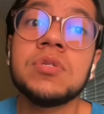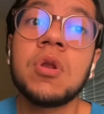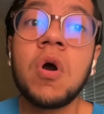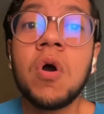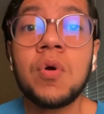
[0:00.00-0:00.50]

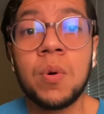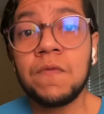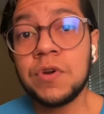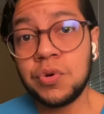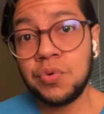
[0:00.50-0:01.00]
long
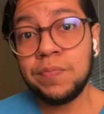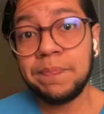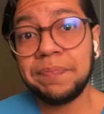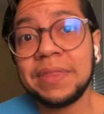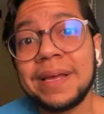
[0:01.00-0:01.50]
overdue.
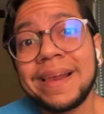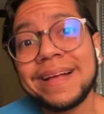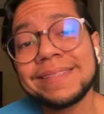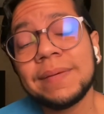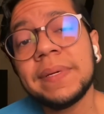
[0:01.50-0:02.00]
The
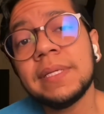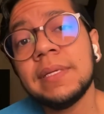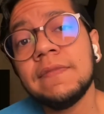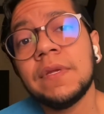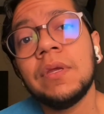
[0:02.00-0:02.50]
last time I did a
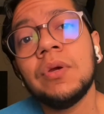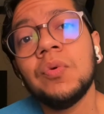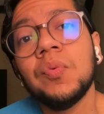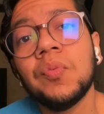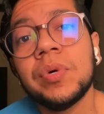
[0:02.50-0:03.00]
video
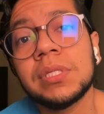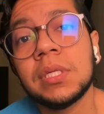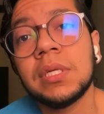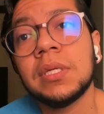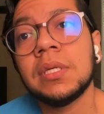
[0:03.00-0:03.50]
was
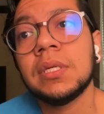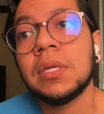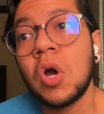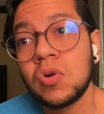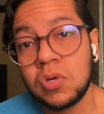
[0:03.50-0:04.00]
in
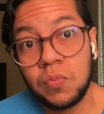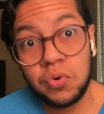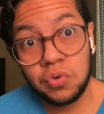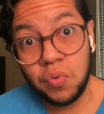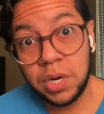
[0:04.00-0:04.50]
October
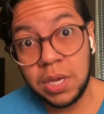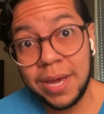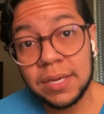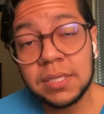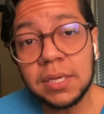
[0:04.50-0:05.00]

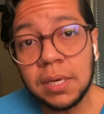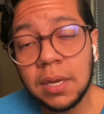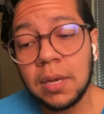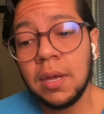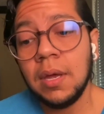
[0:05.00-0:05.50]
2018,
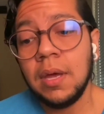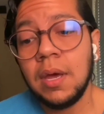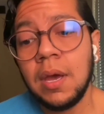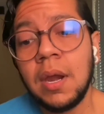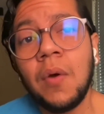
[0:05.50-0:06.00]

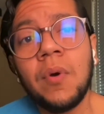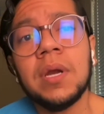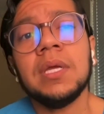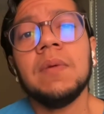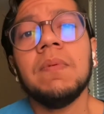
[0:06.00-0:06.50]
and I want to
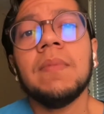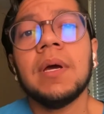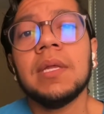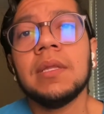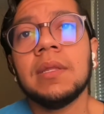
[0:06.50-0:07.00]
keep in
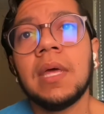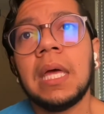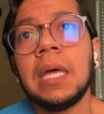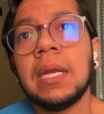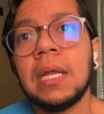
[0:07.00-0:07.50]
mind
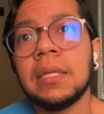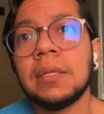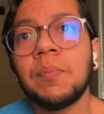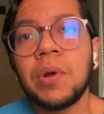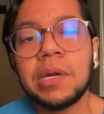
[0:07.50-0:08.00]
that the
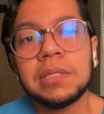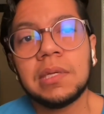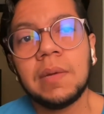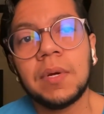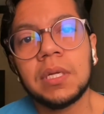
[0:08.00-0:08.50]
products that
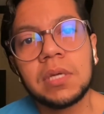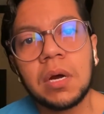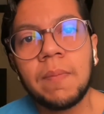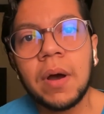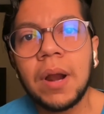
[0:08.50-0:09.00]
I'm going to talk
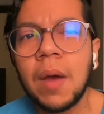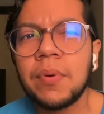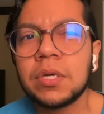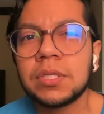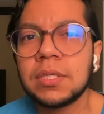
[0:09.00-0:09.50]
about, I
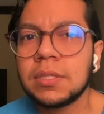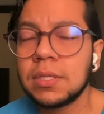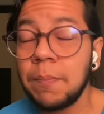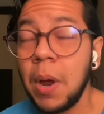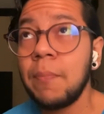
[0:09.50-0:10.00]

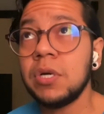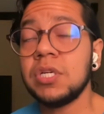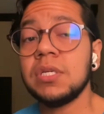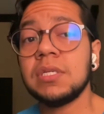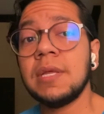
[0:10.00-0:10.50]

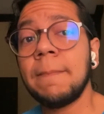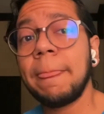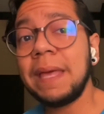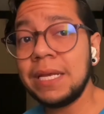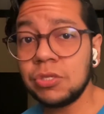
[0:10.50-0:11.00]
purchased them
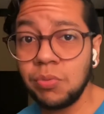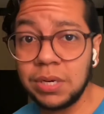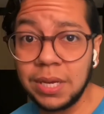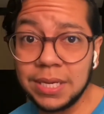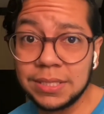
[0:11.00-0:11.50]
in
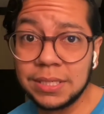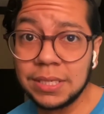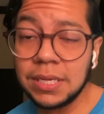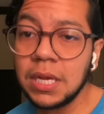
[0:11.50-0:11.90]
2018.